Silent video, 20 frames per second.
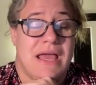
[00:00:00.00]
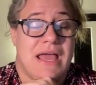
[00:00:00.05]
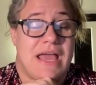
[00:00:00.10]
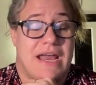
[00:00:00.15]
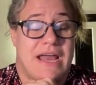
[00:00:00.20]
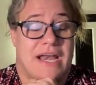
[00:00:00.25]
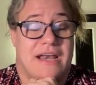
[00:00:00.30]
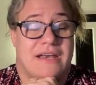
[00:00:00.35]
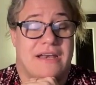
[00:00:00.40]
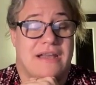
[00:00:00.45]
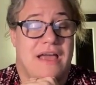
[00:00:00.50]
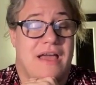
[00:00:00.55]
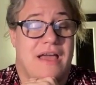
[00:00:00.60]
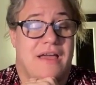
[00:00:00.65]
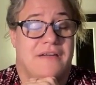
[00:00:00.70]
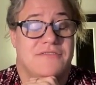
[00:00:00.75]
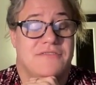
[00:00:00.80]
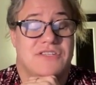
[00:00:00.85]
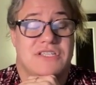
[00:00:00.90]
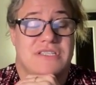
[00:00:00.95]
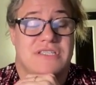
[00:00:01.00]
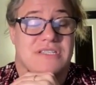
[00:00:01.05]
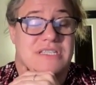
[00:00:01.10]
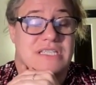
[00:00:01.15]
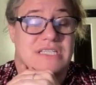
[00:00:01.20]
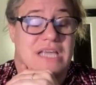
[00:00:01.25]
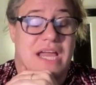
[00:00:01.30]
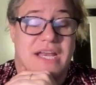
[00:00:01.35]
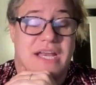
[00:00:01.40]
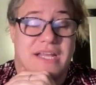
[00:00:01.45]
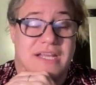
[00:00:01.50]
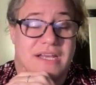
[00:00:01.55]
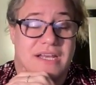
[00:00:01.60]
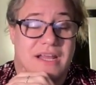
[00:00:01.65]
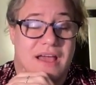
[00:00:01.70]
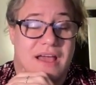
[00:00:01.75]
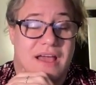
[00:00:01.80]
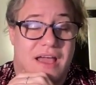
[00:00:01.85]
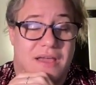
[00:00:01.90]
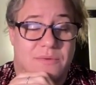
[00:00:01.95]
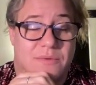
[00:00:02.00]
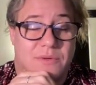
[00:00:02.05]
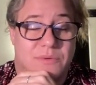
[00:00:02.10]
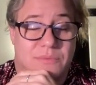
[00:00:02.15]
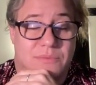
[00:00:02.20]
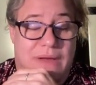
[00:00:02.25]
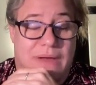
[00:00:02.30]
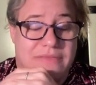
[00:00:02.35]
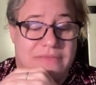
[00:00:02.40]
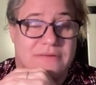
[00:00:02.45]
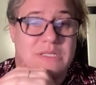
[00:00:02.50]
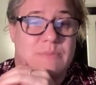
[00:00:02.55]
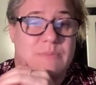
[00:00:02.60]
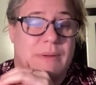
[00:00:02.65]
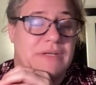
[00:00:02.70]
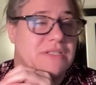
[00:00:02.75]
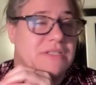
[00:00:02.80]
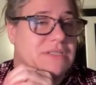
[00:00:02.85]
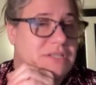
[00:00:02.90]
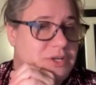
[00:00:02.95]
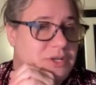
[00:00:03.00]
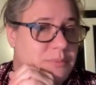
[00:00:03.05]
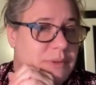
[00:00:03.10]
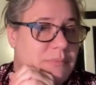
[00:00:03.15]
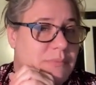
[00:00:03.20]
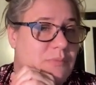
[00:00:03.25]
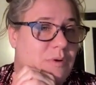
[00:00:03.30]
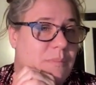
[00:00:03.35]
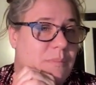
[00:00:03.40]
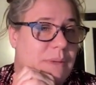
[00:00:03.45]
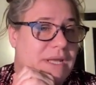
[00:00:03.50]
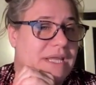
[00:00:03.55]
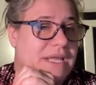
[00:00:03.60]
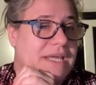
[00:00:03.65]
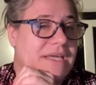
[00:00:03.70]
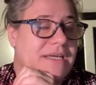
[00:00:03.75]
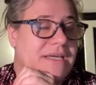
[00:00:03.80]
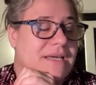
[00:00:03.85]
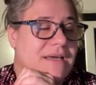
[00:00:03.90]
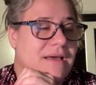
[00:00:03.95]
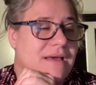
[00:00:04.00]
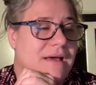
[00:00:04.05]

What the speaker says: And I've just decided I would rather spend a little bit more money,